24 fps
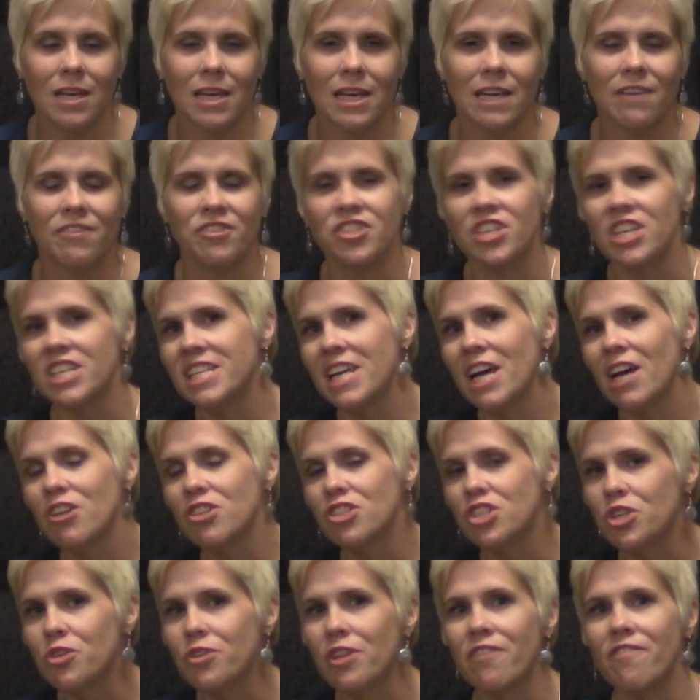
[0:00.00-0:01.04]
If she tells
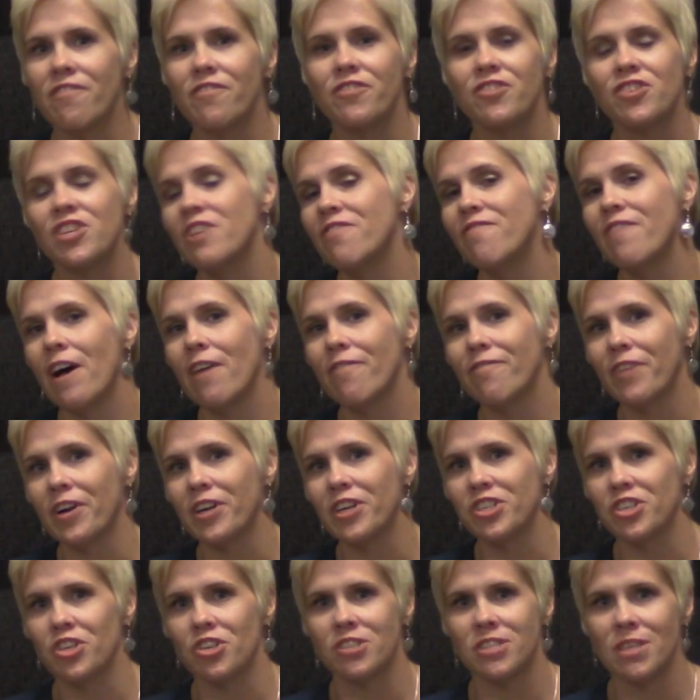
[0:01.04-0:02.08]
you that she found
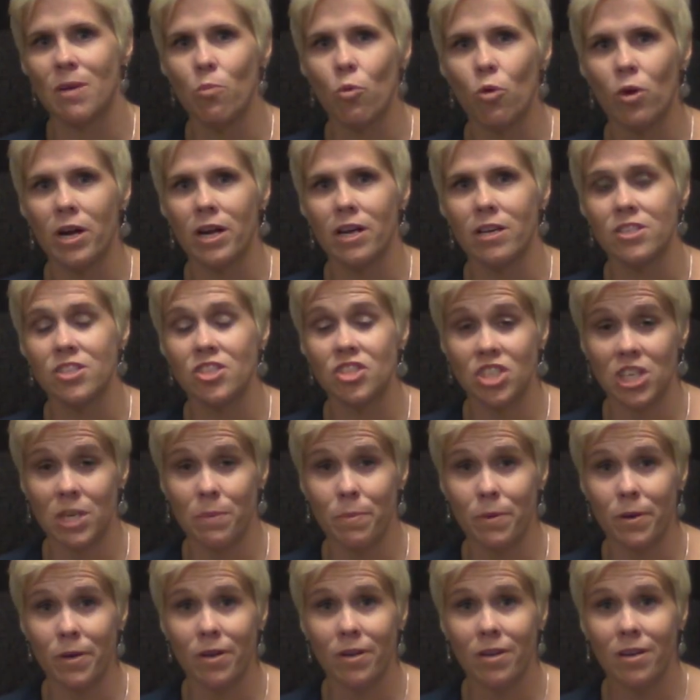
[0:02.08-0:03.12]
furniture somewhere else
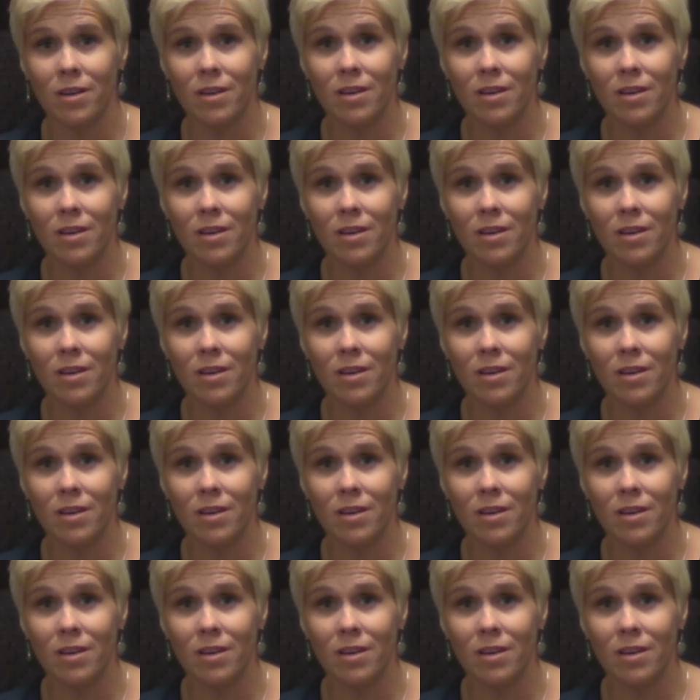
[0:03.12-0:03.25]
cheaper,